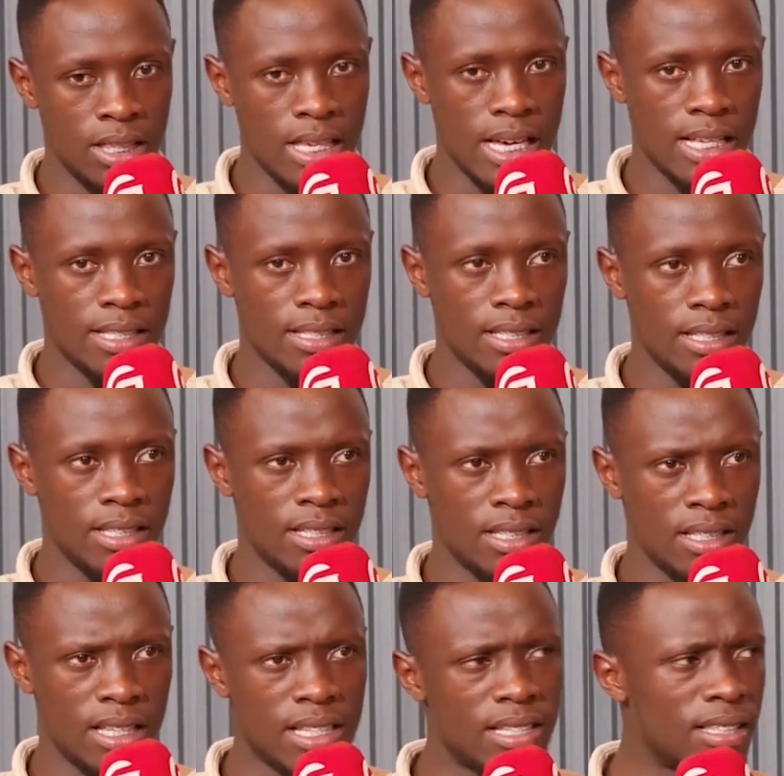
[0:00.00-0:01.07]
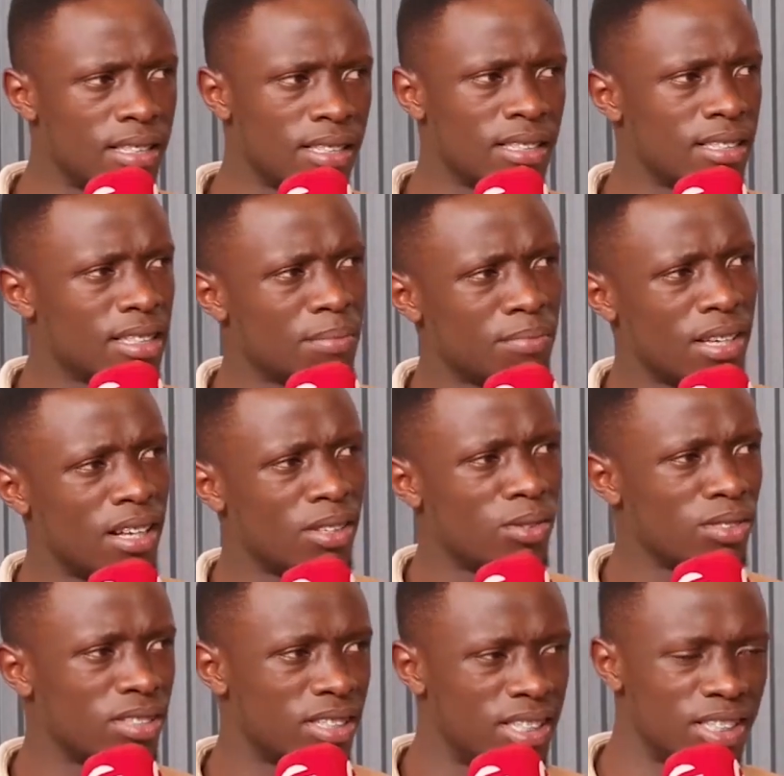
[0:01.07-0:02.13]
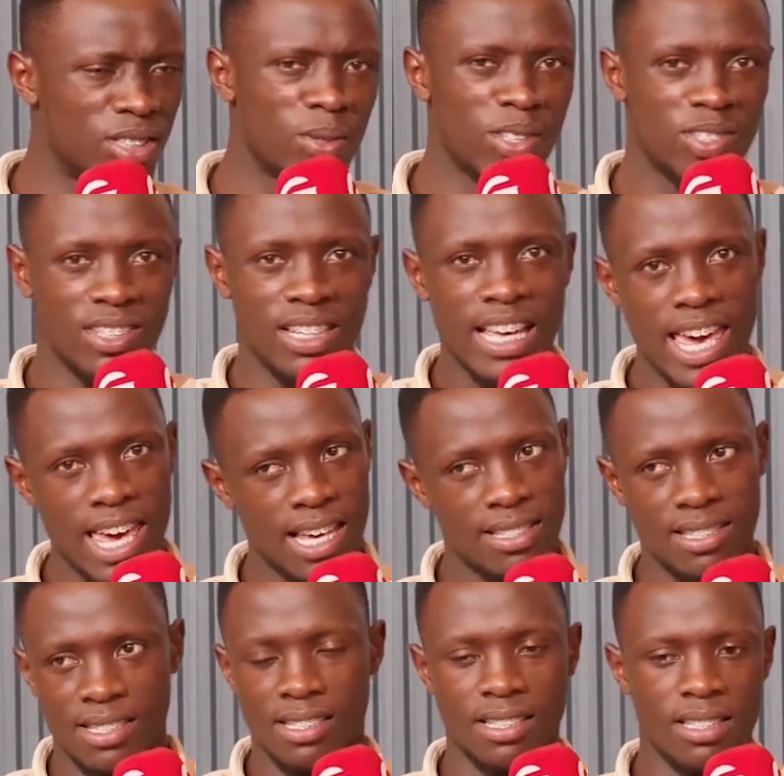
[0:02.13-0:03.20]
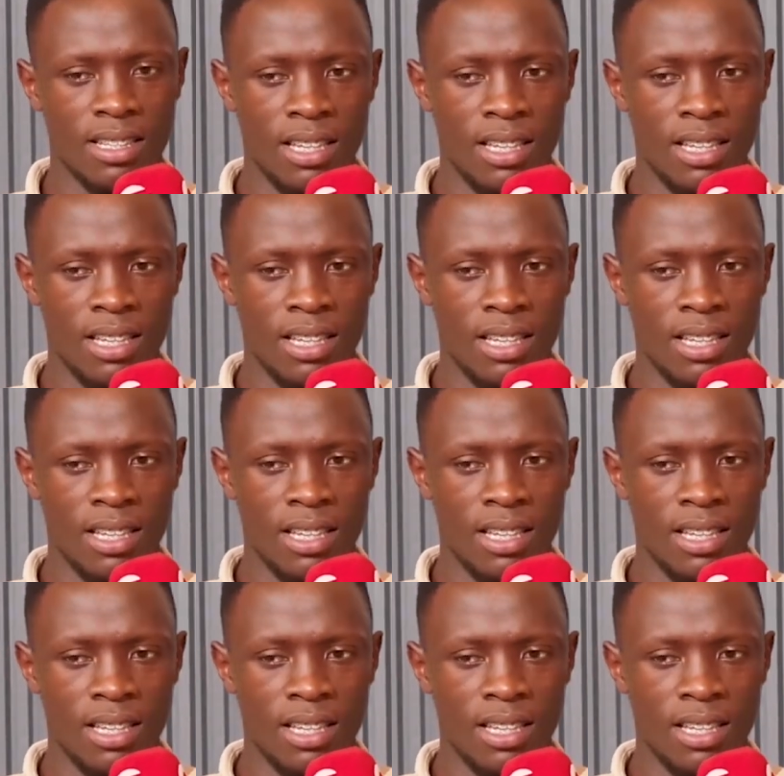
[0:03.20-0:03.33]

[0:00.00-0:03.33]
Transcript: Nyanzi. That's some girl. She's always an ex, and